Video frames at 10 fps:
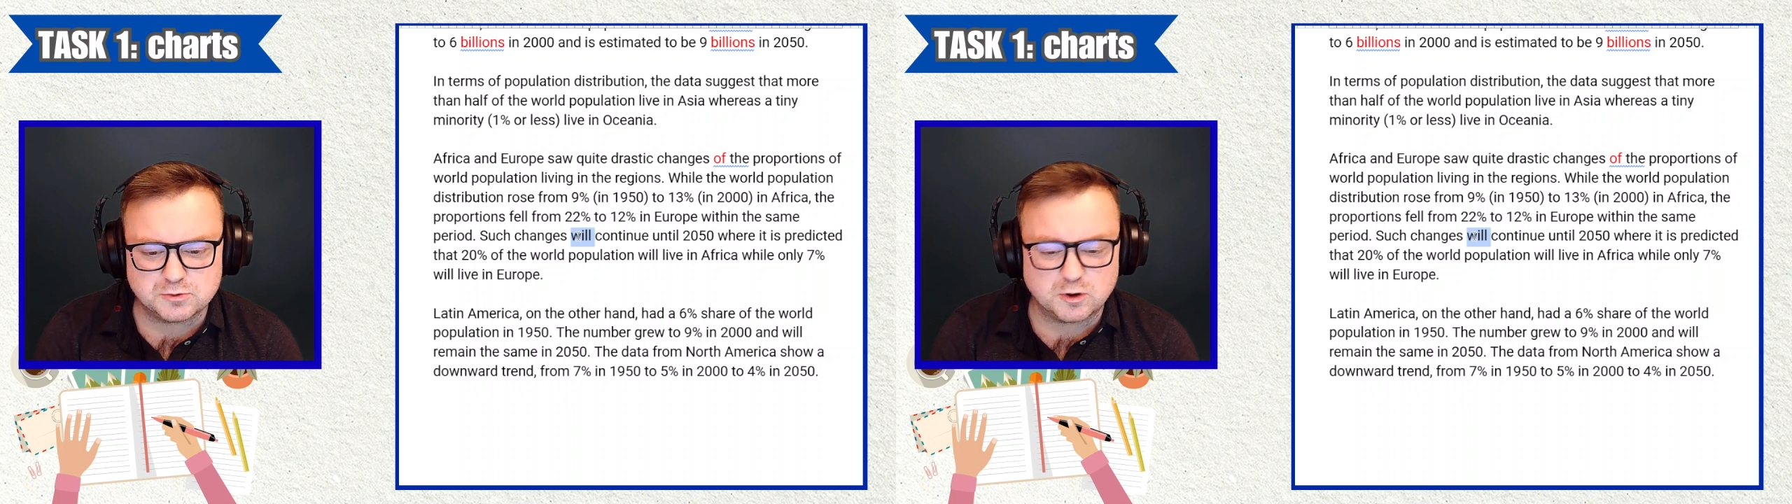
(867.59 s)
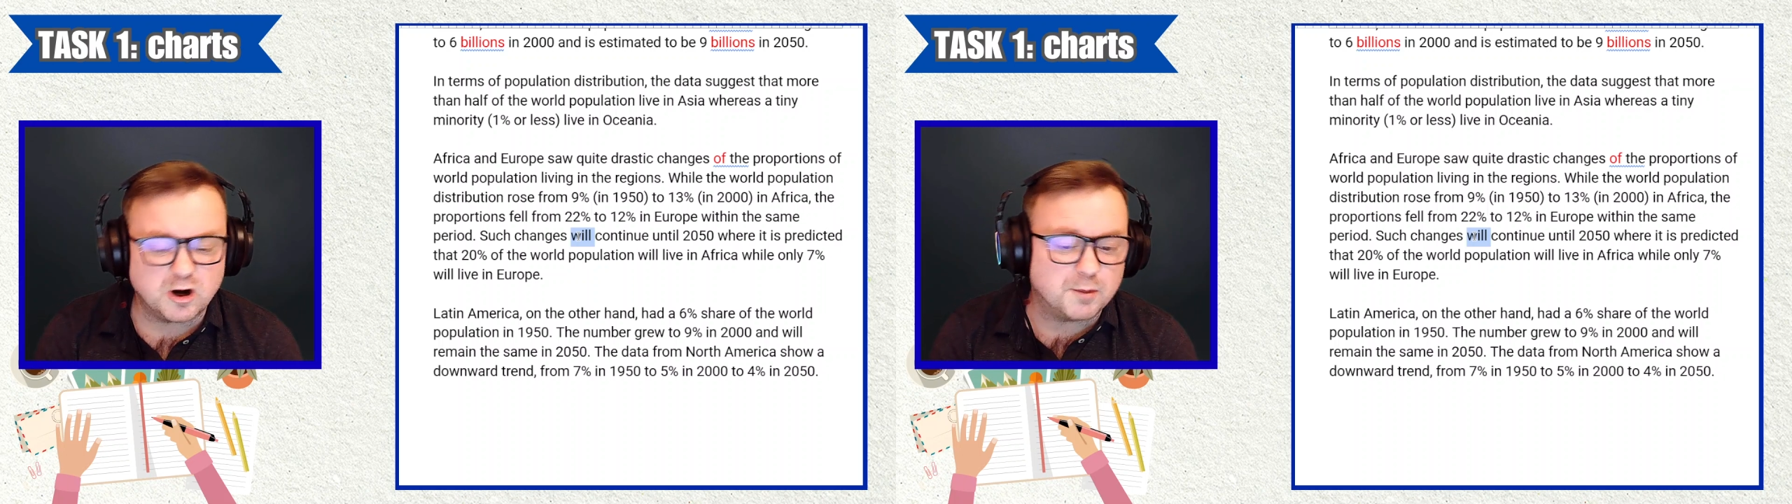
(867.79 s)

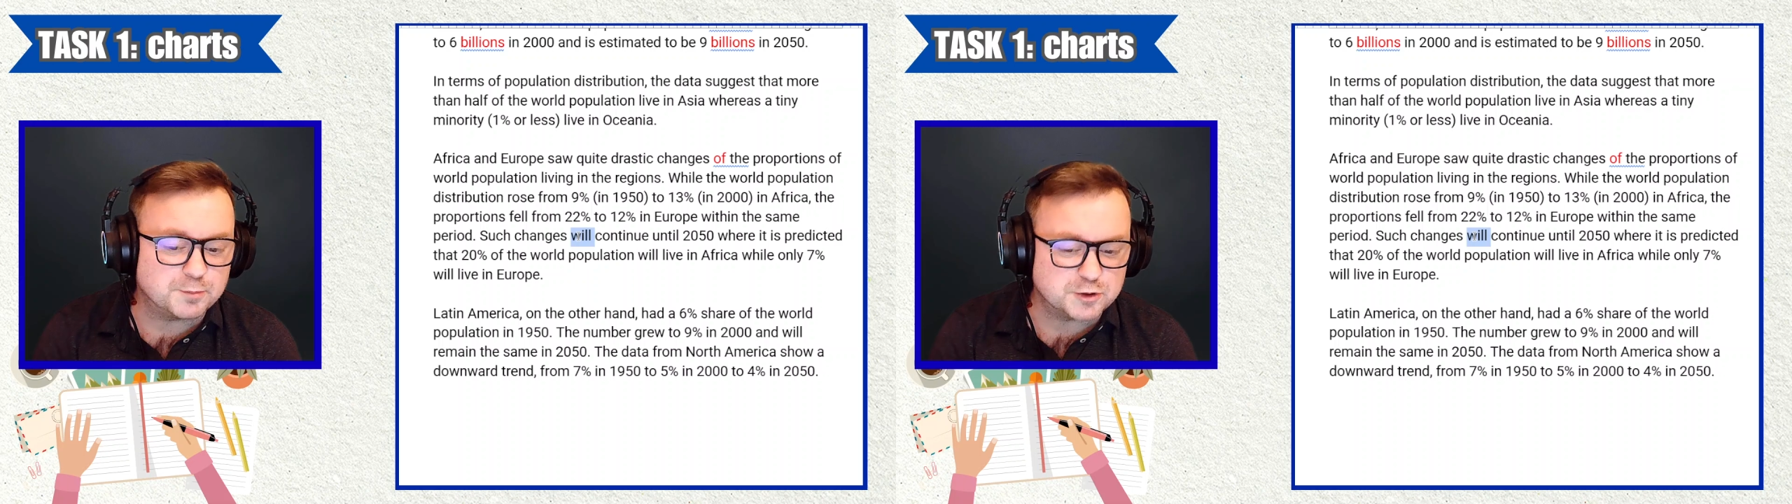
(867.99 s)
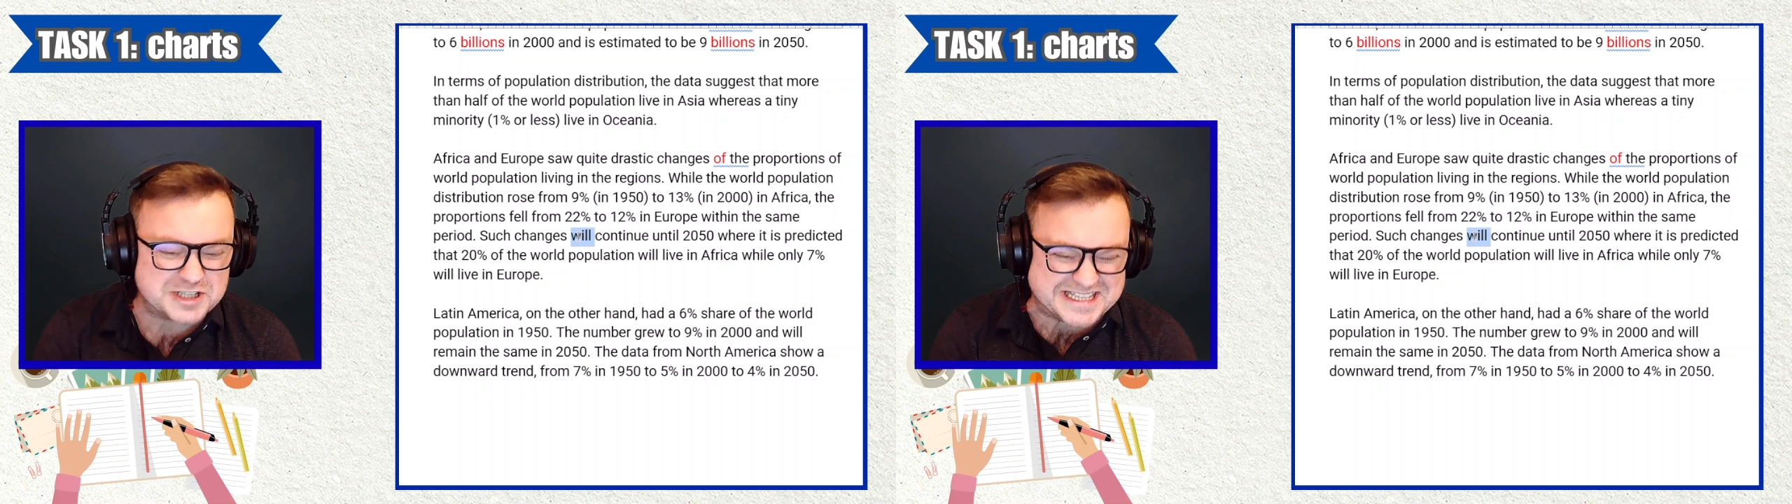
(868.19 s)
or are
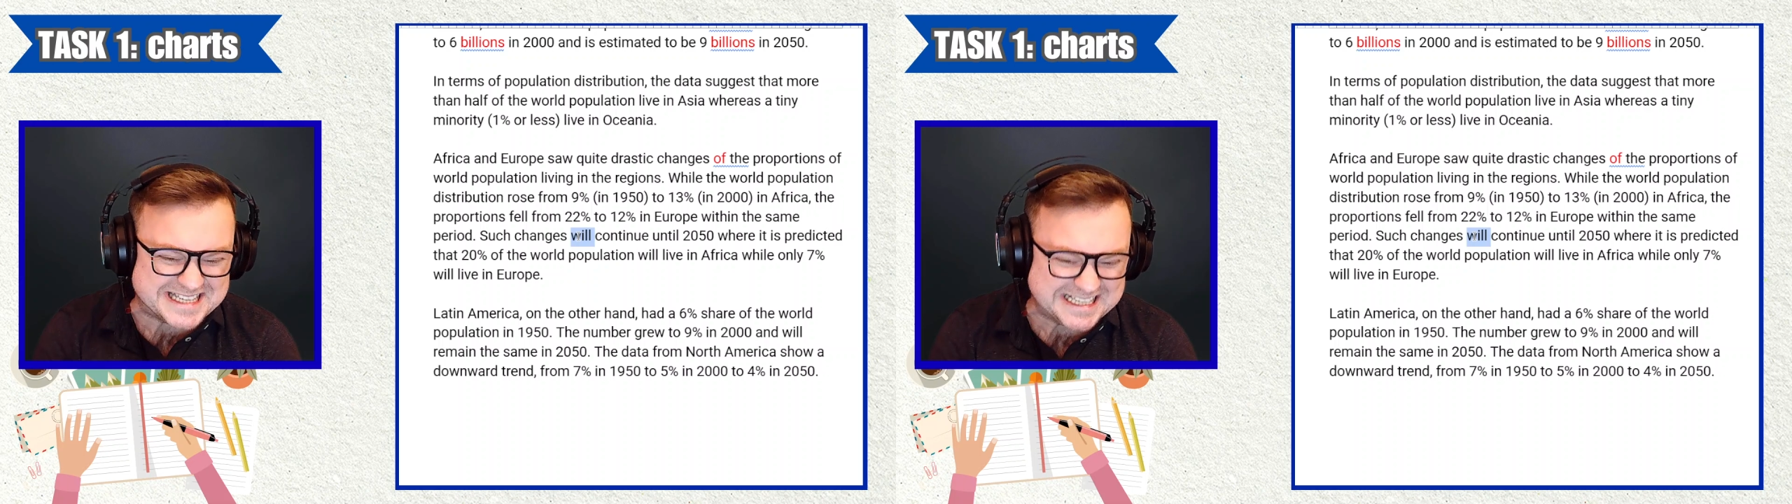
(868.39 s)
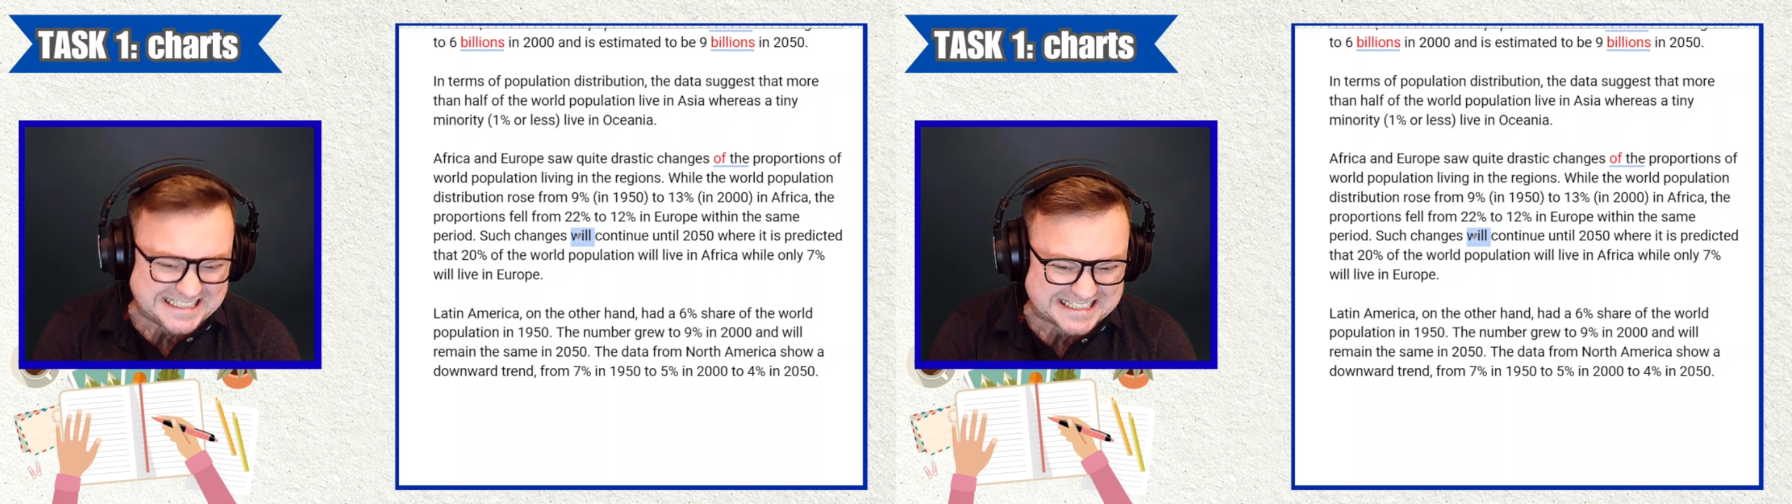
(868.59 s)

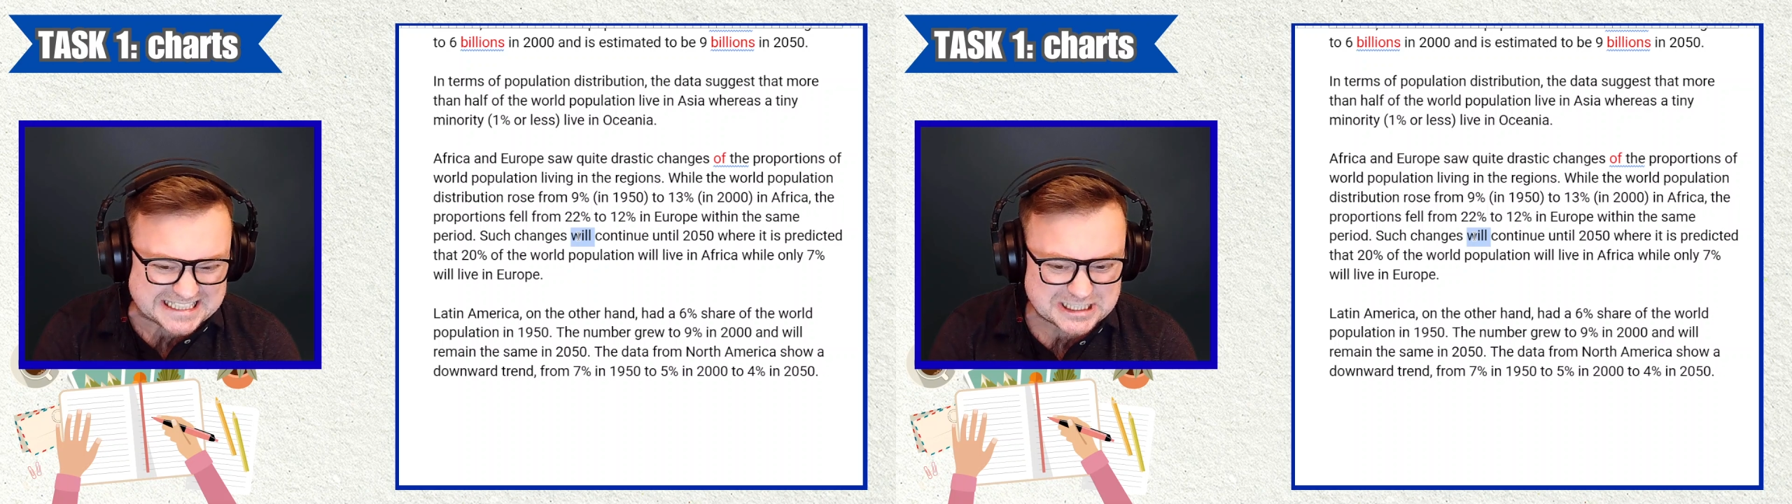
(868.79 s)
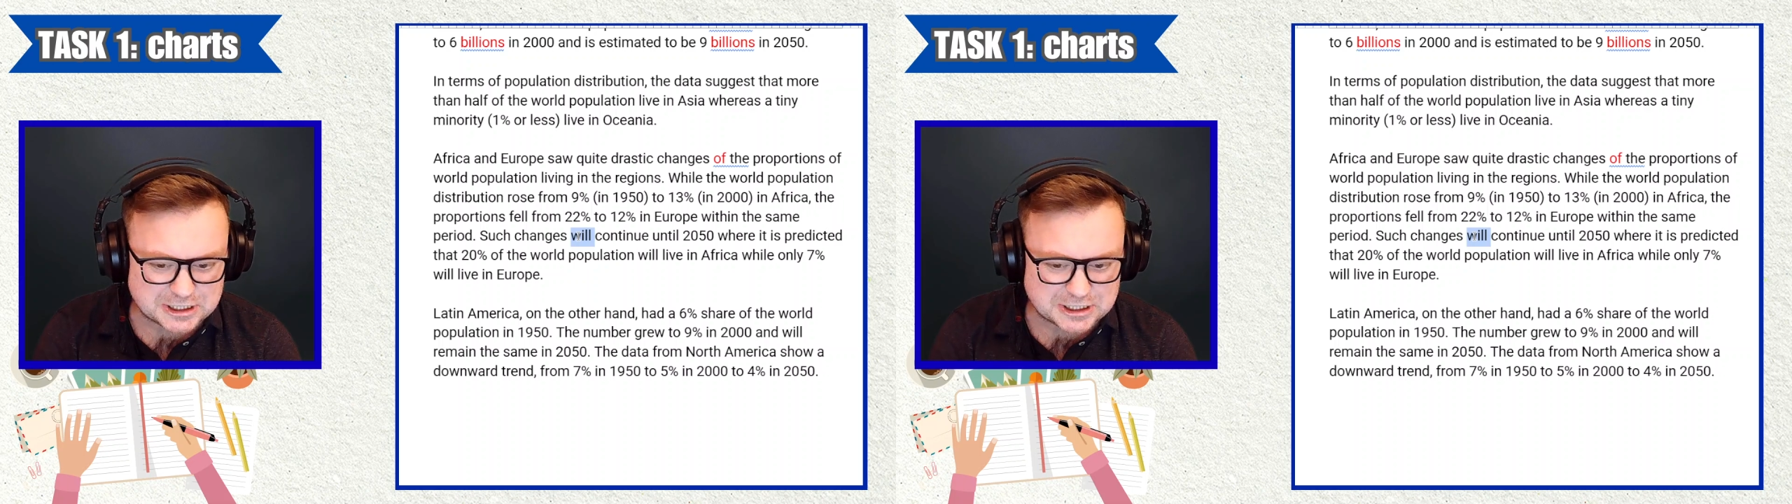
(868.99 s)
predicted